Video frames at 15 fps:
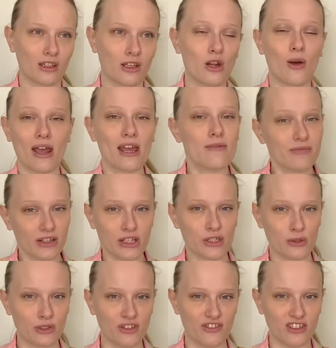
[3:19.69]
I am very new
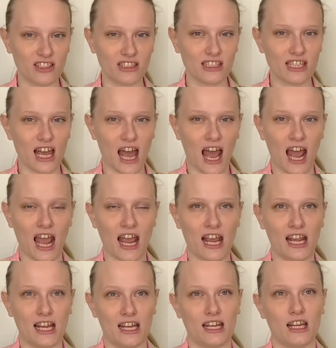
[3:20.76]
in the field.
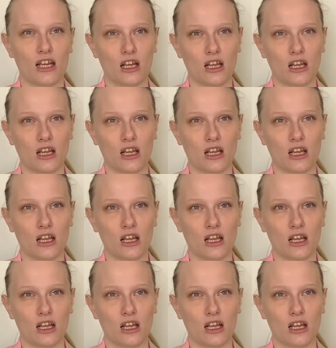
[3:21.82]
I